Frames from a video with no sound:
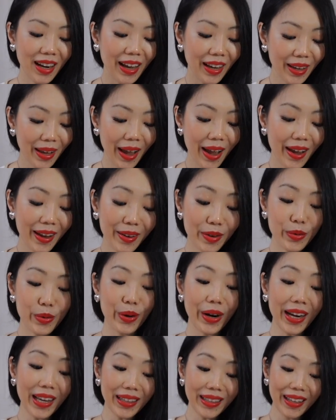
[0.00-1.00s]
I, I
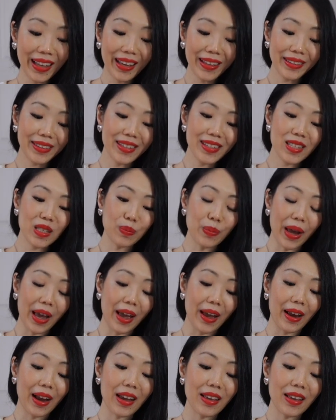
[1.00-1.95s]
quite like this bag.